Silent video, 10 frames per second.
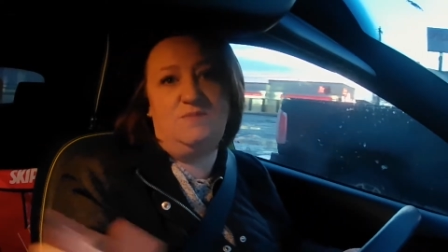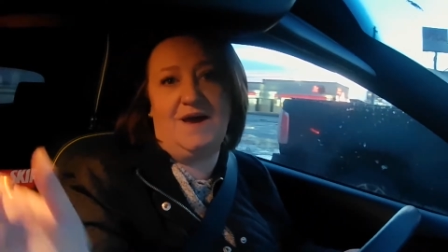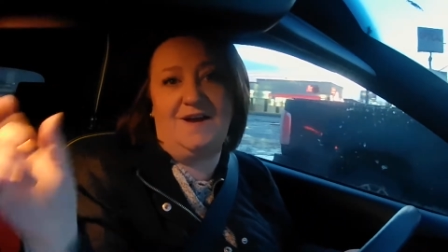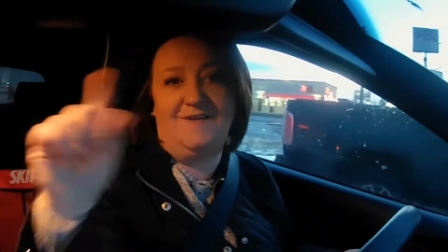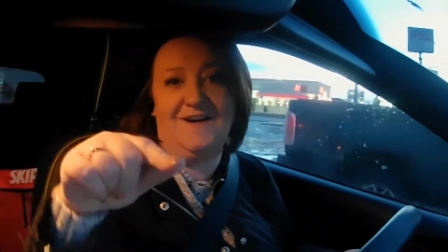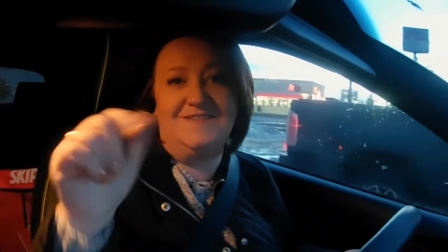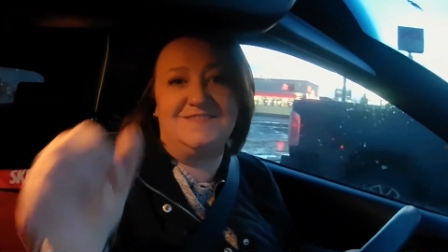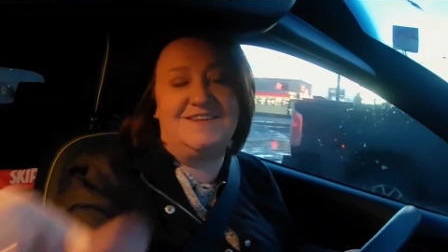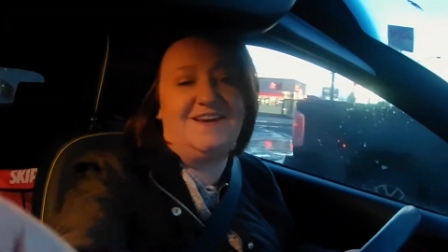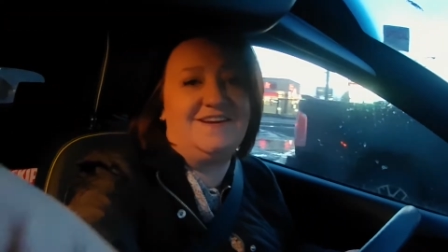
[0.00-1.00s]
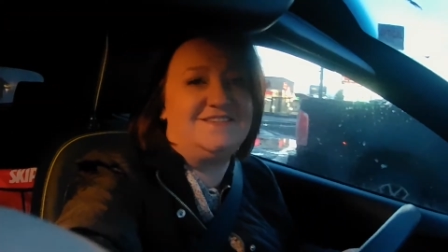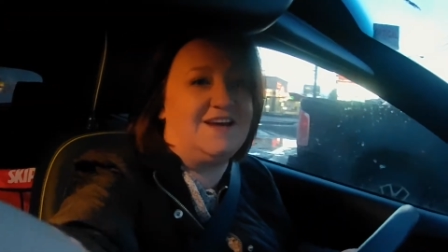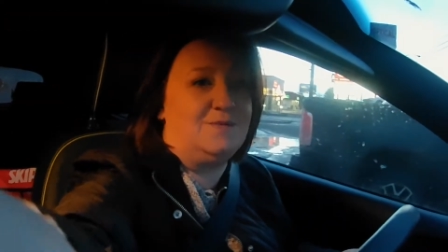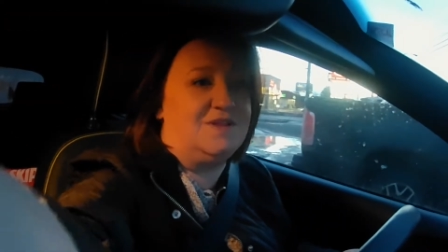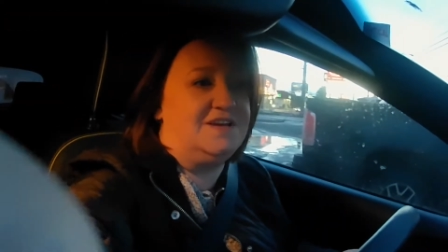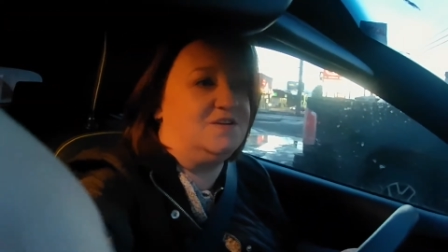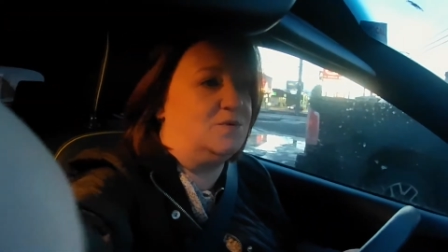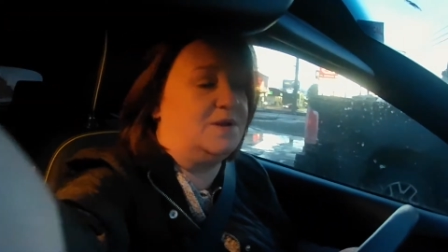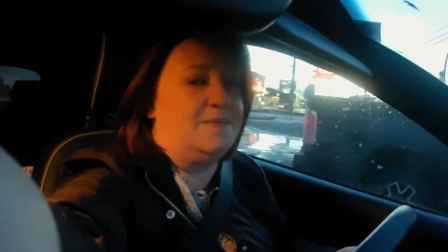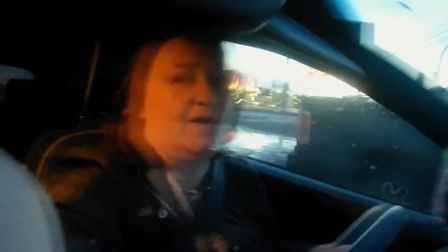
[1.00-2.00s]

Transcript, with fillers: you back around and I will let you know when I'm